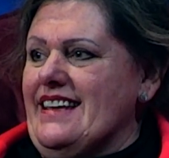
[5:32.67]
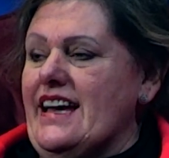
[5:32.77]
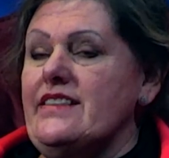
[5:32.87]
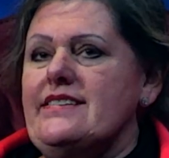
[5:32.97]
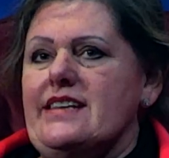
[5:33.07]

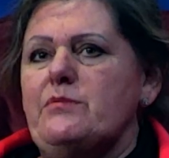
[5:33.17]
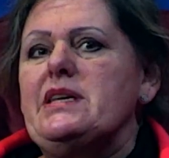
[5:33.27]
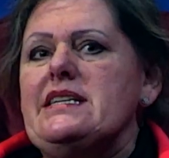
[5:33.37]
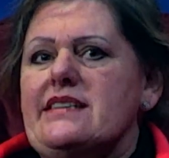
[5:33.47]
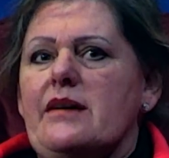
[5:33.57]
And the same
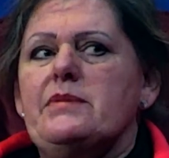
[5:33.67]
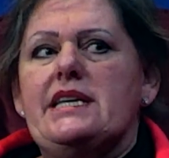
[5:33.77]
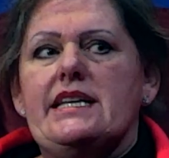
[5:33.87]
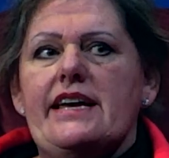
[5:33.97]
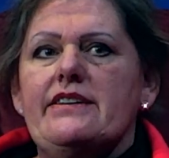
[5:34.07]
thing is
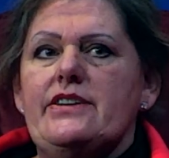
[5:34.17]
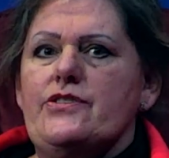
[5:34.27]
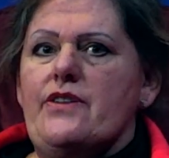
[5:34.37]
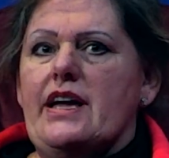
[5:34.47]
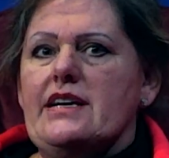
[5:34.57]
happening in our
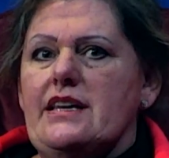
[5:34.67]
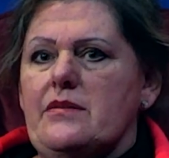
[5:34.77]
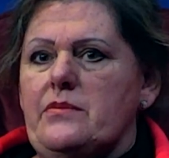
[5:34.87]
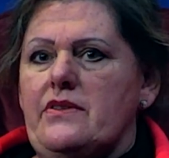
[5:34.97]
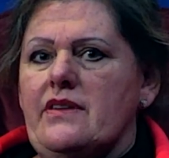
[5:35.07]
Interact
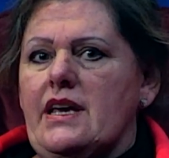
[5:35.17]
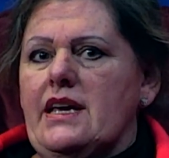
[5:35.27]
clubs.